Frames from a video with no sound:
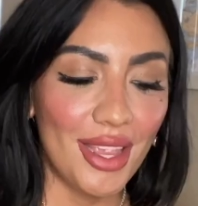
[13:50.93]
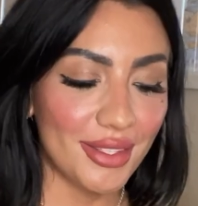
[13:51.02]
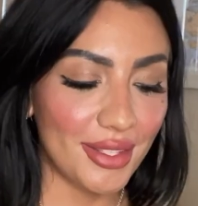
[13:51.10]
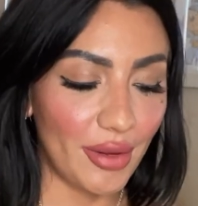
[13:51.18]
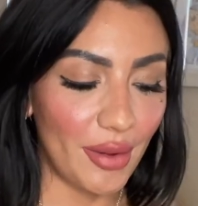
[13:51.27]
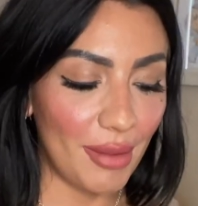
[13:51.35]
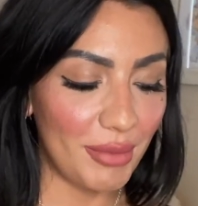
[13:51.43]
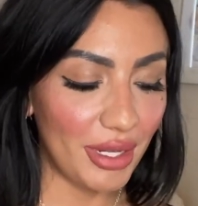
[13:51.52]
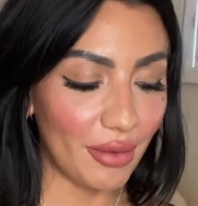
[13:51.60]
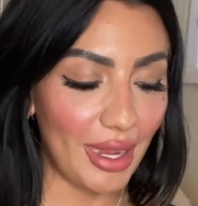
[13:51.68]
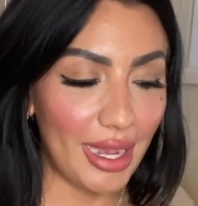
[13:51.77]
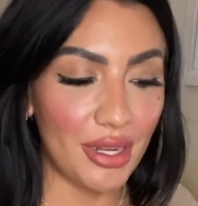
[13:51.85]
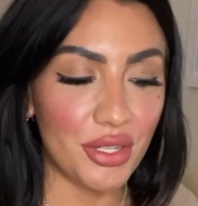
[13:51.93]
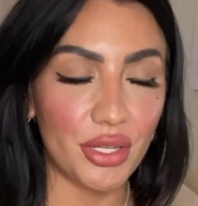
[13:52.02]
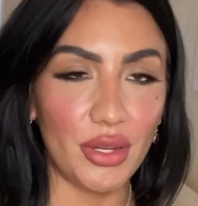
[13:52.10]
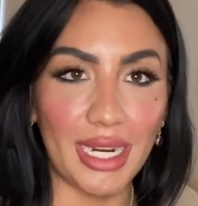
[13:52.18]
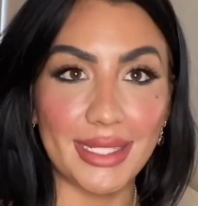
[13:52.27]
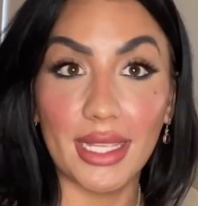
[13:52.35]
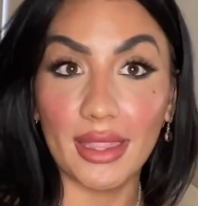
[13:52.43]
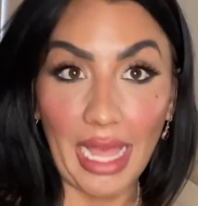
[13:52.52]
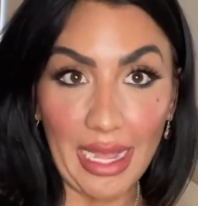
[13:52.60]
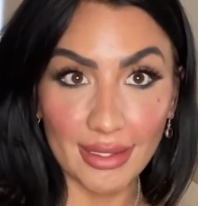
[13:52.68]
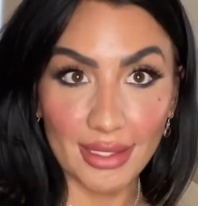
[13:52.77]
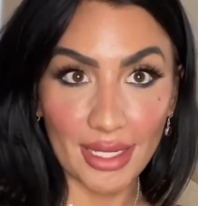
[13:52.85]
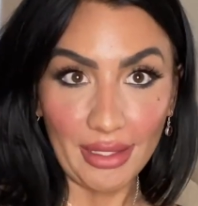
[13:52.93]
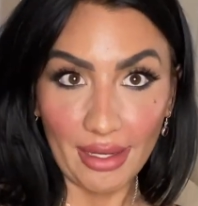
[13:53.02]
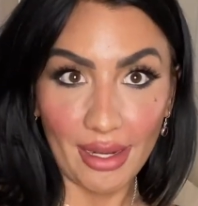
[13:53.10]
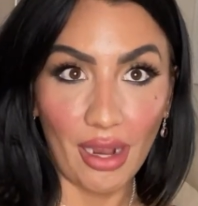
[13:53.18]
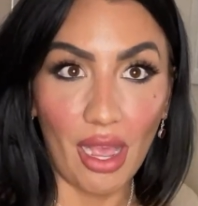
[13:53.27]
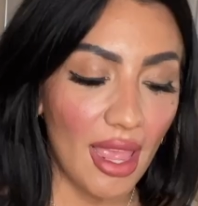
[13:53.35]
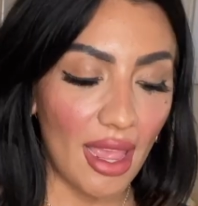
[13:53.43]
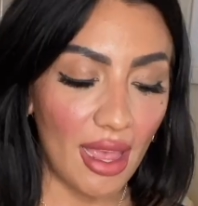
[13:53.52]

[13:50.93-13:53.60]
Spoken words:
so I'm gonna go ahead and show you guys the last thing that I got.